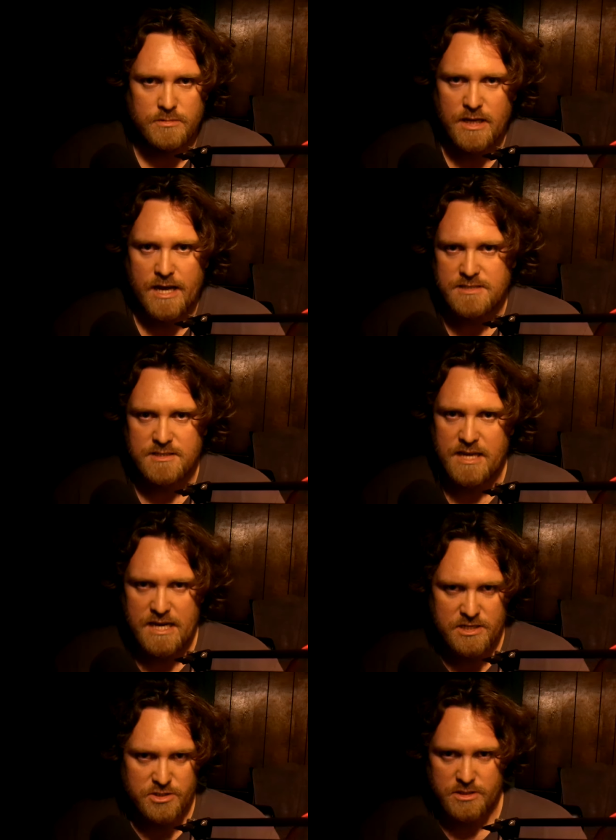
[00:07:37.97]
nice
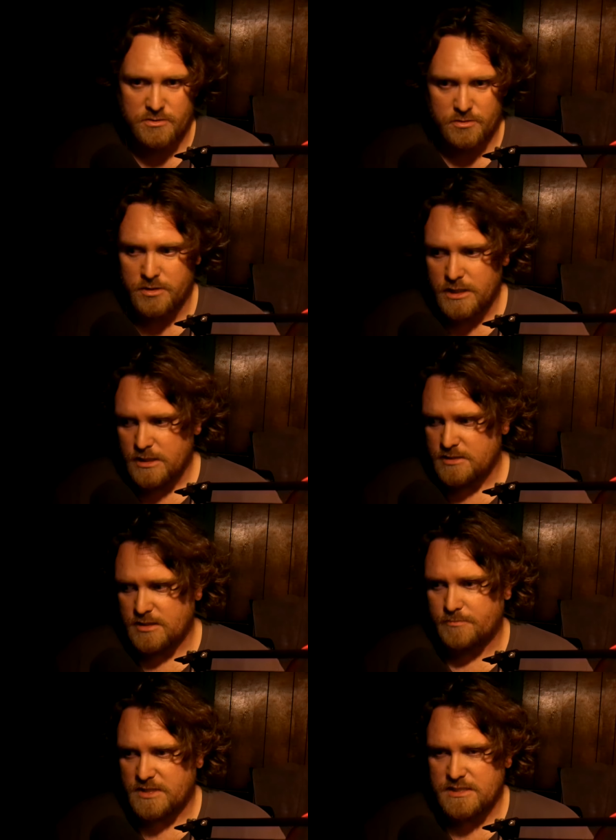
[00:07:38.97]
occasion or
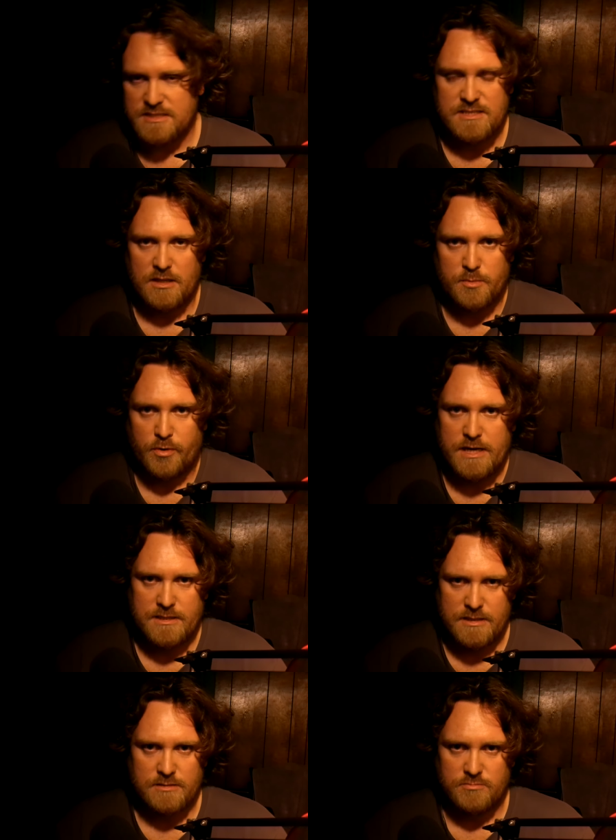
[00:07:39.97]
something to
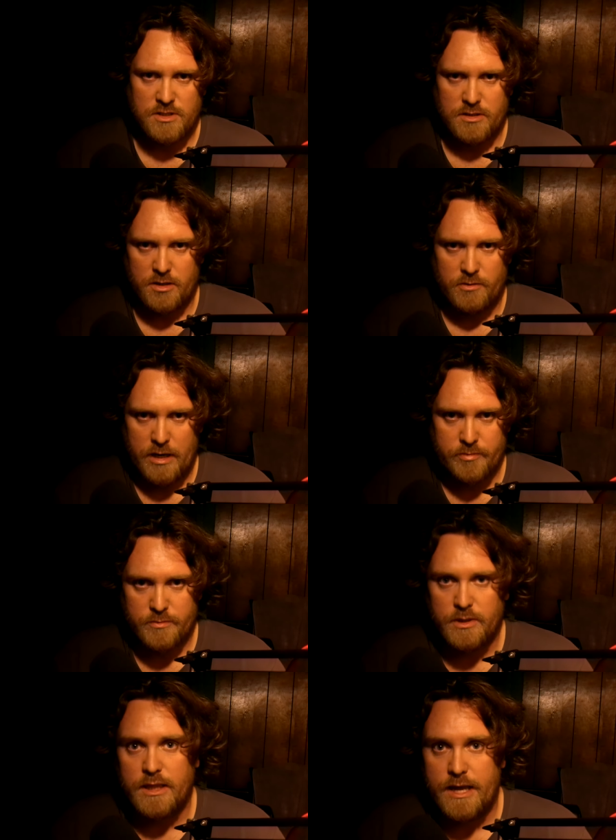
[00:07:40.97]
celebrate, then, you know, I
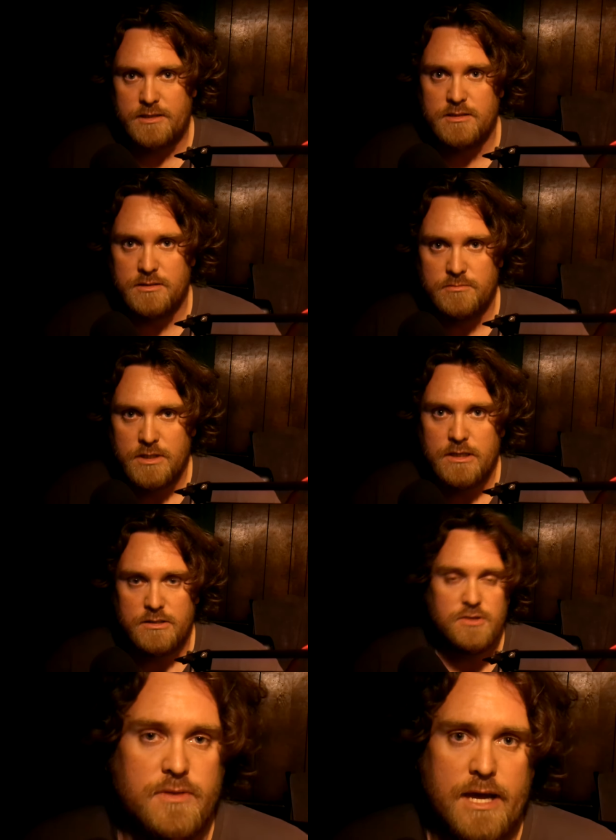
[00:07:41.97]
would really like to
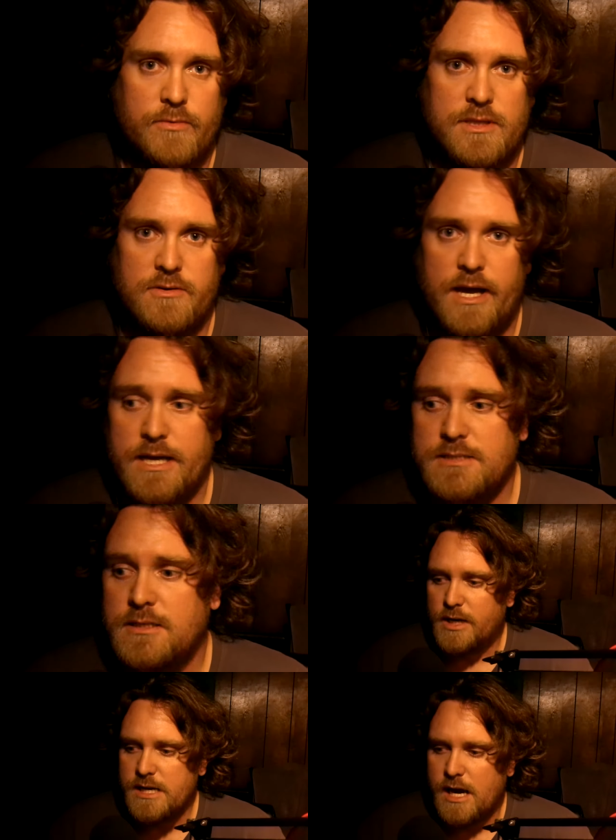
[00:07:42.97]
do that with you guys.
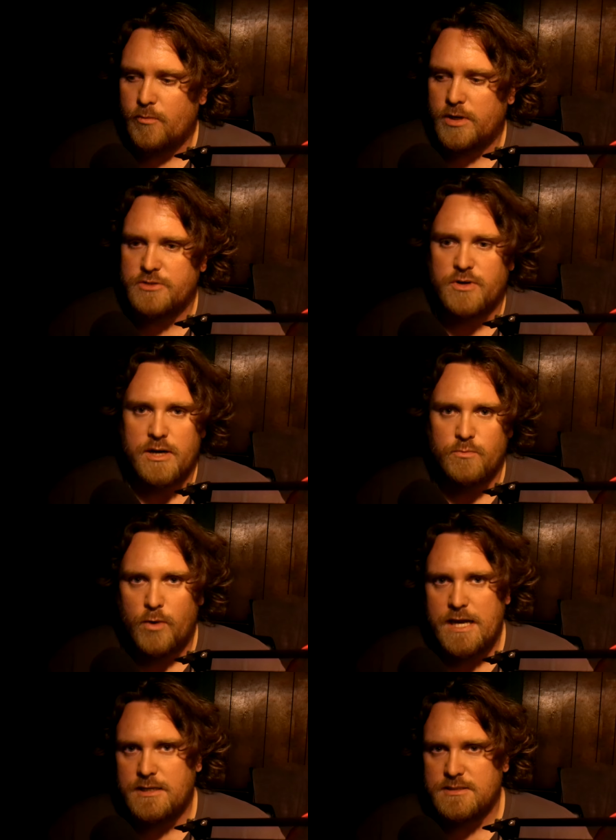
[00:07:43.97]
But I want to try and
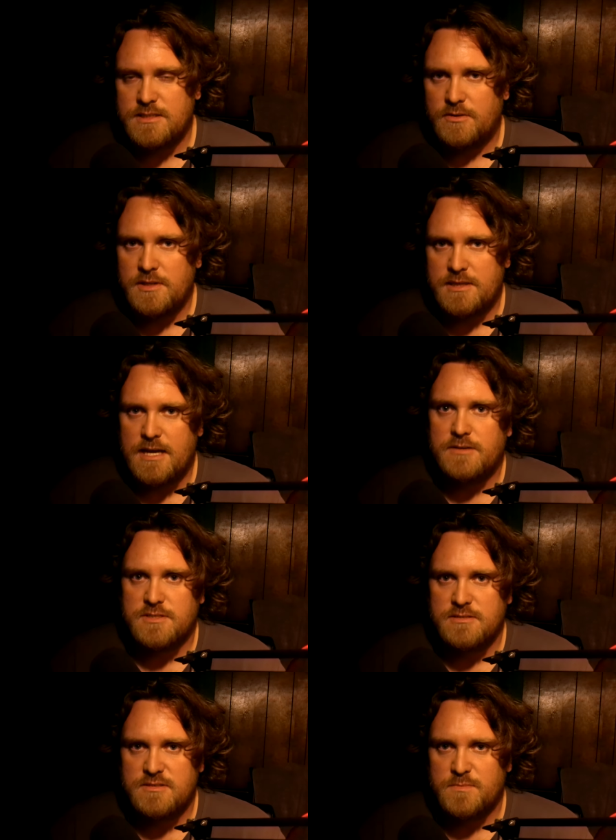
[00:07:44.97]
wait until the
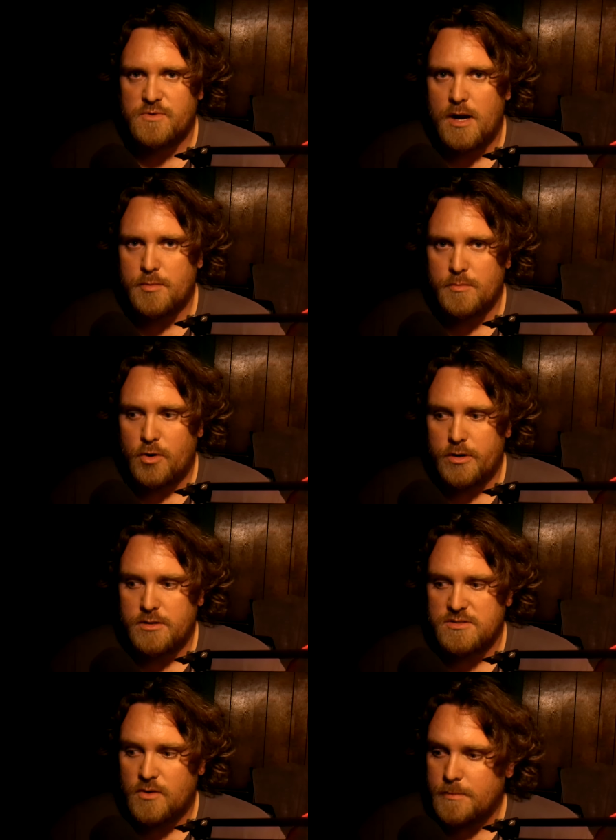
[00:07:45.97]
thousand subscriber
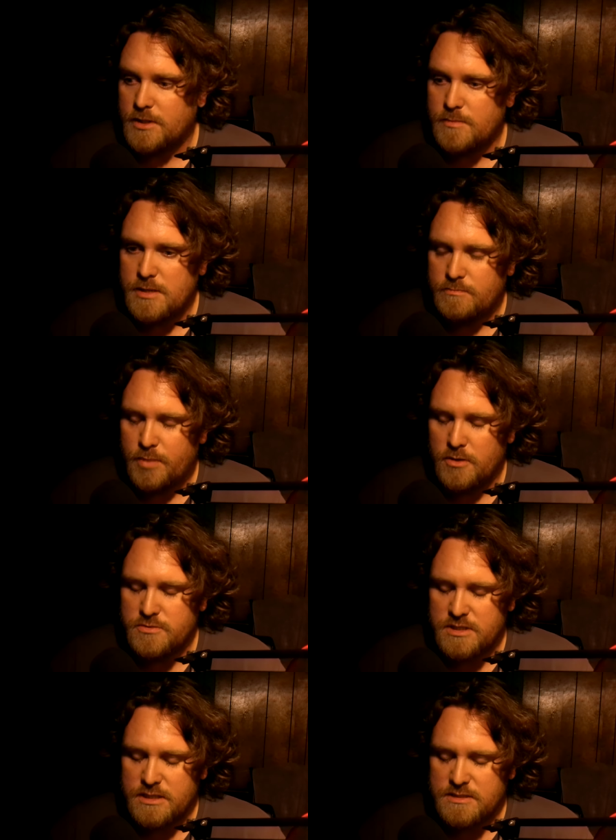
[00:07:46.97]
mark. So I'm going to be
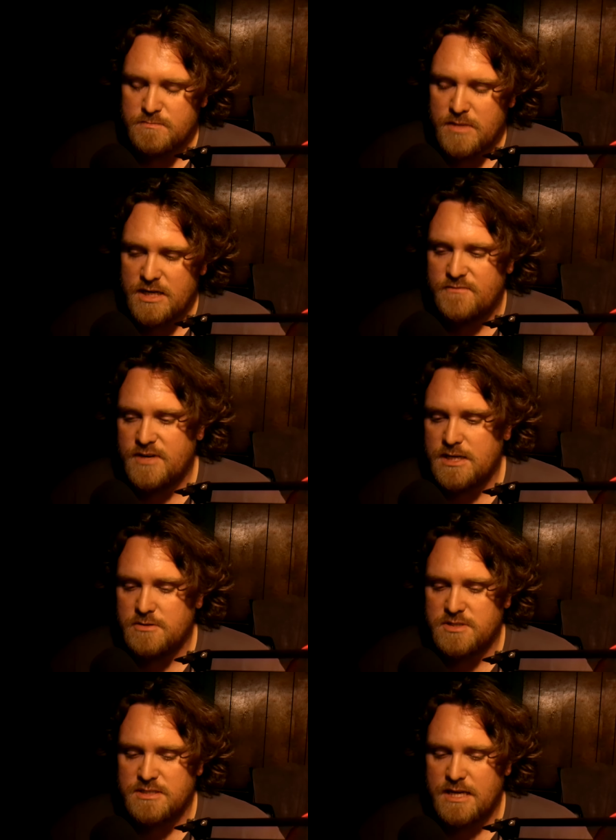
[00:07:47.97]
posting as many
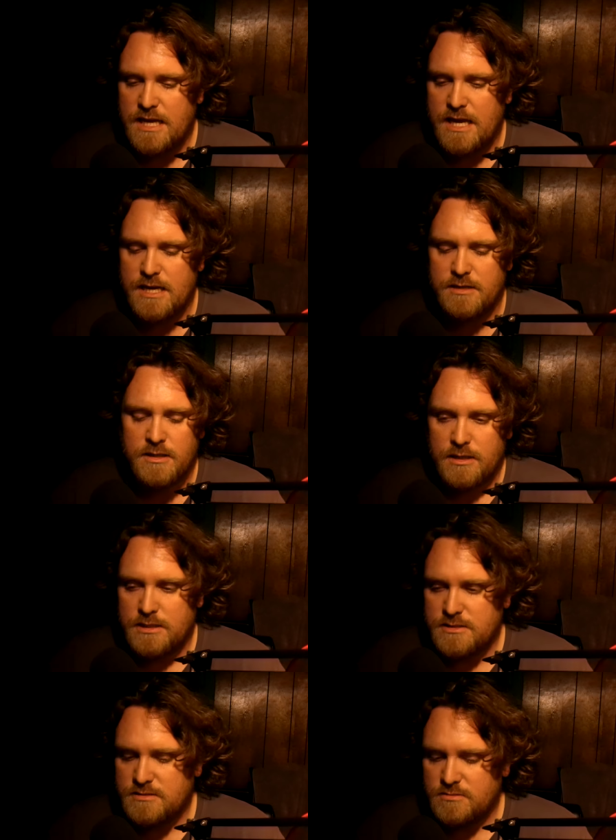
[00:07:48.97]
videos as I can,
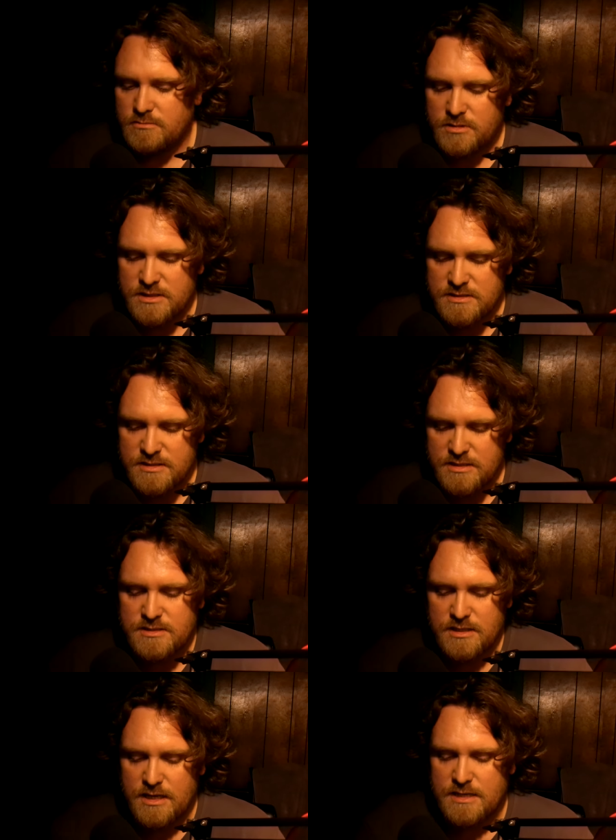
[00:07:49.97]
as
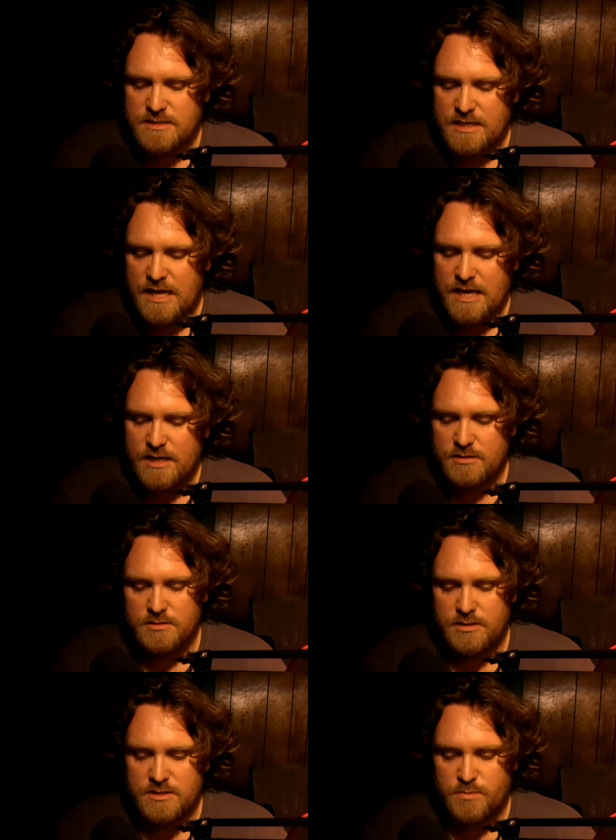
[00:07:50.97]
consistent as I
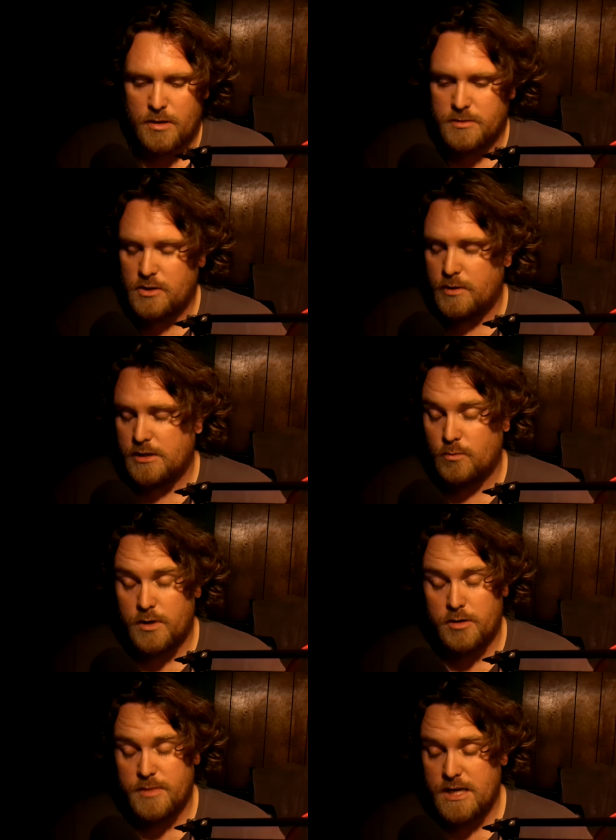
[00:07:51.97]
can. It's probably going to
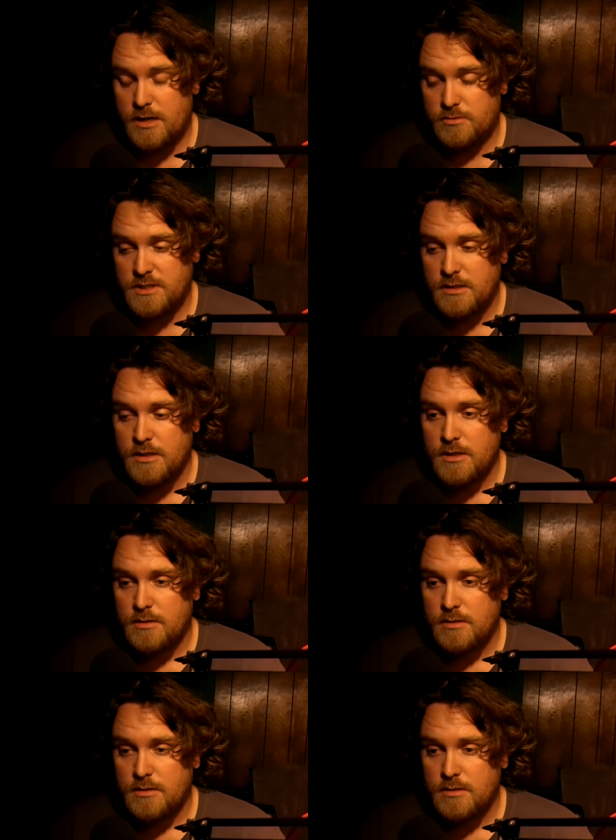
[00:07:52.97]
wear me out,